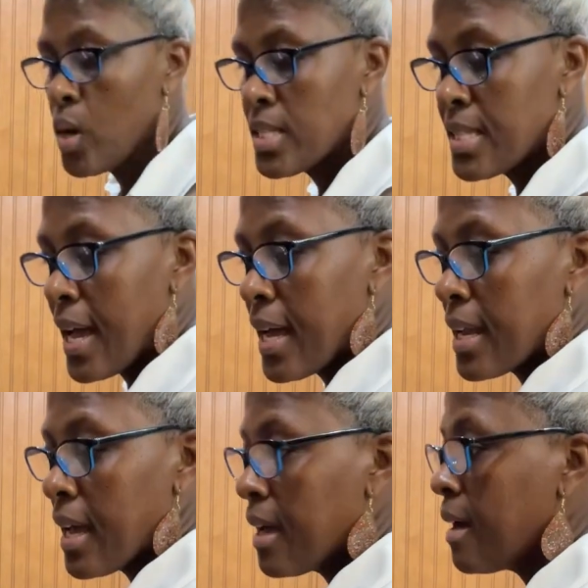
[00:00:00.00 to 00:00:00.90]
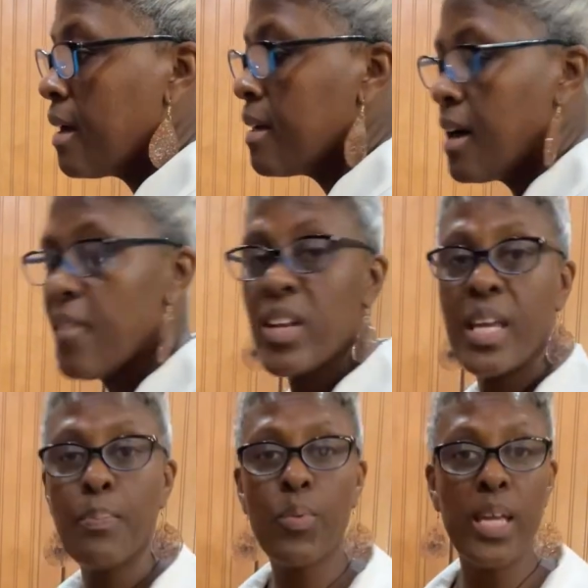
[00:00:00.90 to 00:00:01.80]
once that oven
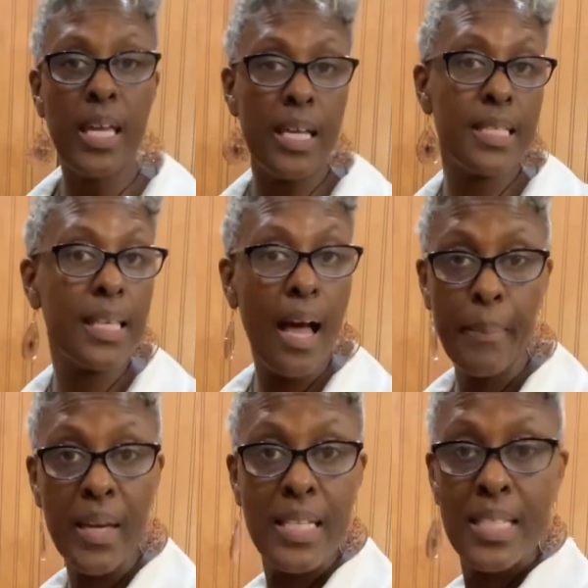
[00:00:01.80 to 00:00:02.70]
preheats, I'm going to